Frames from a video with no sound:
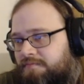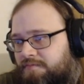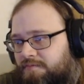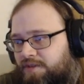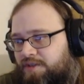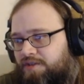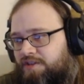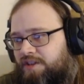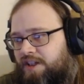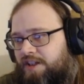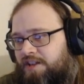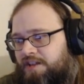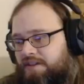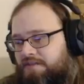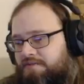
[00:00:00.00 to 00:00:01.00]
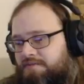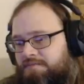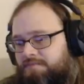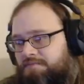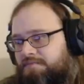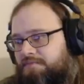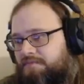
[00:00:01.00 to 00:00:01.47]
We'll just take it.
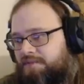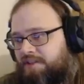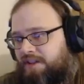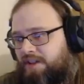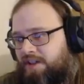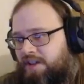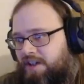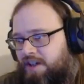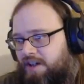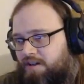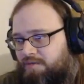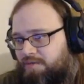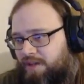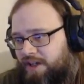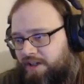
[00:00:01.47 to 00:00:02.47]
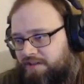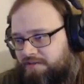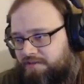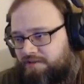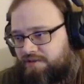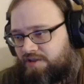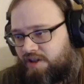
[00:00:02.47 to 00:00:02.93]
Alright,
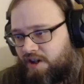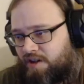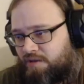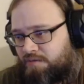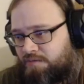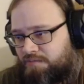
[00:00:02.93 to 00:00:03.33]
so